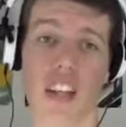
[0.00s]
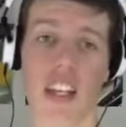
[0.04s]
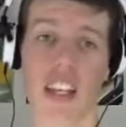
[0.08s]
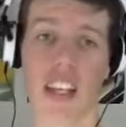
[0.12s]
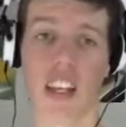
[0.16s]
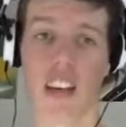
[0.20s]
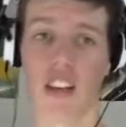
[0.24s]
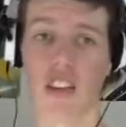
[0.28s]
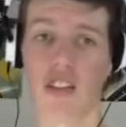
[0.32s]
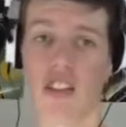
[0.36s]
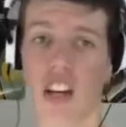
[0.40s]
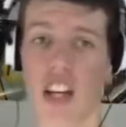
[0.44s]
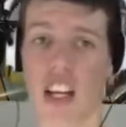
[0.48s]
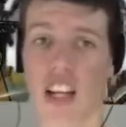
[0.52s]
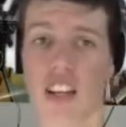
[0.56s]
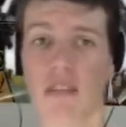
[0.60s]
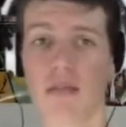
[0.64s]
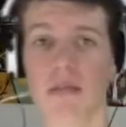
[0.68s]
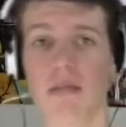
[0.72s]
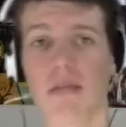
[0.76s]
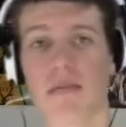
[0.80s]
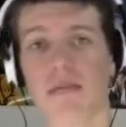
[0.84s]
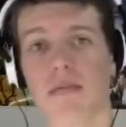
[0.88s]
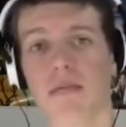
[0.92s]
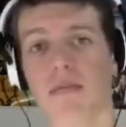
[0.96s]
Giga Drain
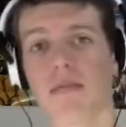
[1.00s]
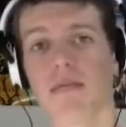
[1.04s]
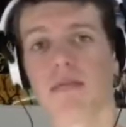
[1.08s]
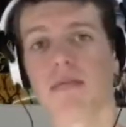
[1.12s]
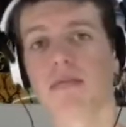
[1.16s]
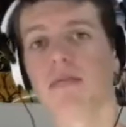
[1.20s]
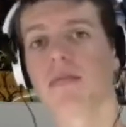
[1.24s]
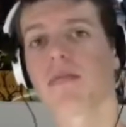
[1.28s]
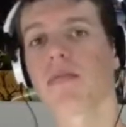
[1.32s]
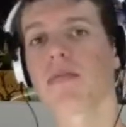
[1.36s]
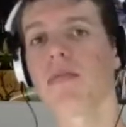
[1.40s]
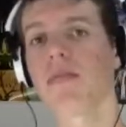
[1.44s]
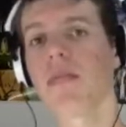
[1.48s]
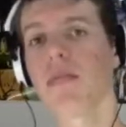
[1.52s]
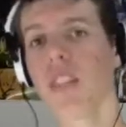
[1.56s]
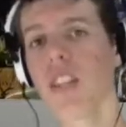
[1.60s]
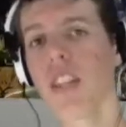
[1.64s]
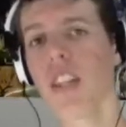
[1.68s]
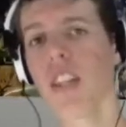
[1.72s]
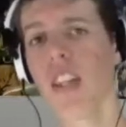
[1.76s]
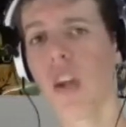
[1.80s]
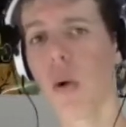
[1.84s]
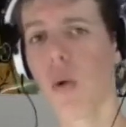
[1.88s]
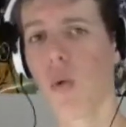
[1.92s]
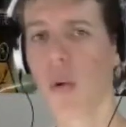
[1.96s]

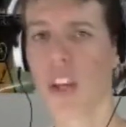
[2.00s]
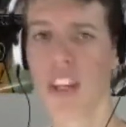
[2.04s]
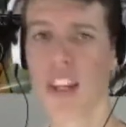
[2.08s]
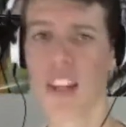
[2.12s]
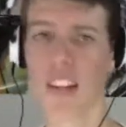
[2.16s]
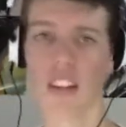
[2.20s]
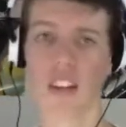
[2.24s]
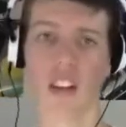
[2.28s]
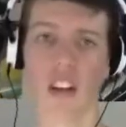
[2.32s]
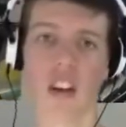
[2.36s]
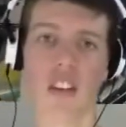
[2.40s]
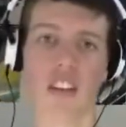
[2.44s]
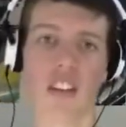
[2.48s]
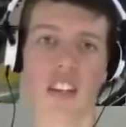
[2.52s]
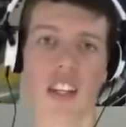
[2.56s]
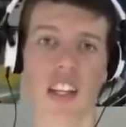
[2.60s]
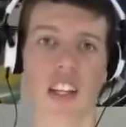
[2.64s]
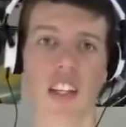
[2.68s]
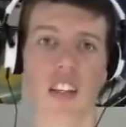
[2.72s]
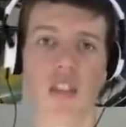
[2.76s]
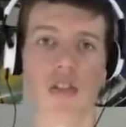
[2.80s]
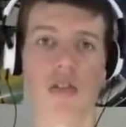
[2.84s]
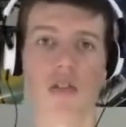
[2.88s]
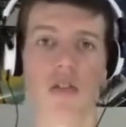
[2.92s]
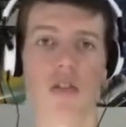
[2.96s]
with it locked
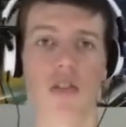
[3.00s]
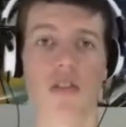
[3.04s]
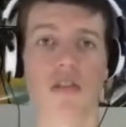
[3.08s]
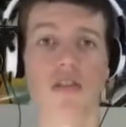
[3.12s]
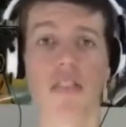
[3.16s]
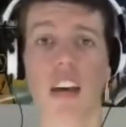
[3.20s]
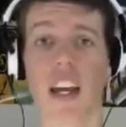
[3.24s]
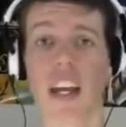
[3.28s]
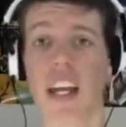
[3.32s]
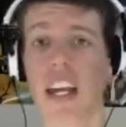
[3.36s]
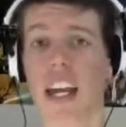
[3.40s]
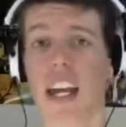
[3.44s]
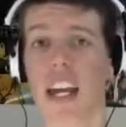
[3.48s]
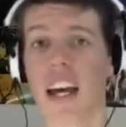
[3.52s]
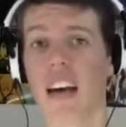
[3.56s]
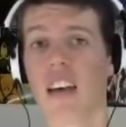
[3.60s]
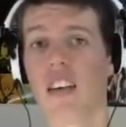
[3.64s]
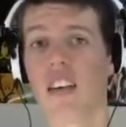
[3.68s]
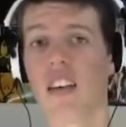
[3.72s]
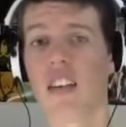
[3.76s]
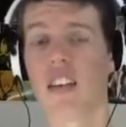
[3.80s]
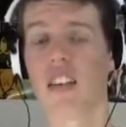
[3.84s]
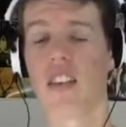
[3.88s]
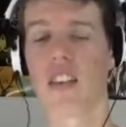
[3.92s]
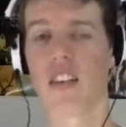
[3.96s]
into fake out.
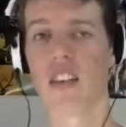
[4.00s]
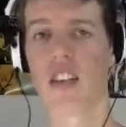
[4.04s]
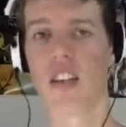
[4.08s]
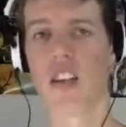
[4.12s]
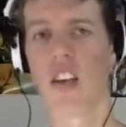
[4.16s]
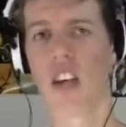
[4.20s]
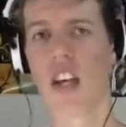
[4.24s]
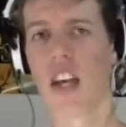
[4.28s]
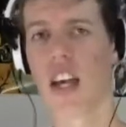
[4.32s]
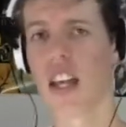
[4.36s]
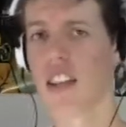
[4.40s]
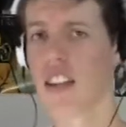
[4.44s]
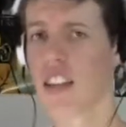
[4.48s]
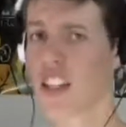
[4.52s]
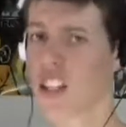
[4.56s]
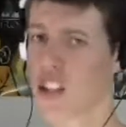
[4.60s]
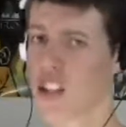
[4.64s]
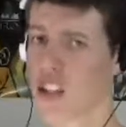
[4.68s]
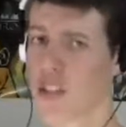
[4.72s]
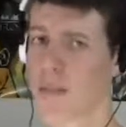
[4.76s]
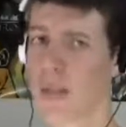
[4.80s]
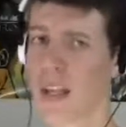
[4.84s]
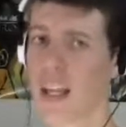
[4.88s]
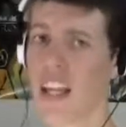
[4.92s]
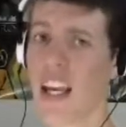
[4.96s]
That
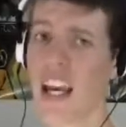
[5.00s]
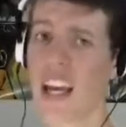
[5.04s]
should be